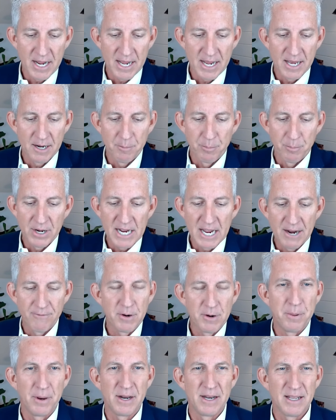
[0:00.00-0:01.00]
and bring
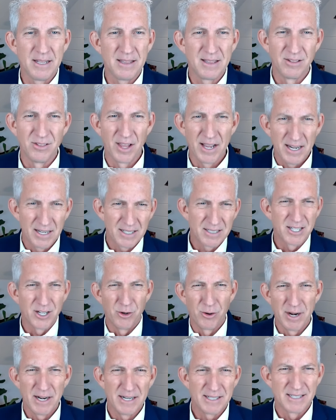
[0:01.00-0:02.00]
everybody the latest
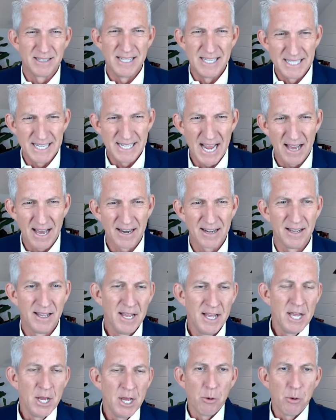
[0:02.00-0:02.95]
and greatest in the data,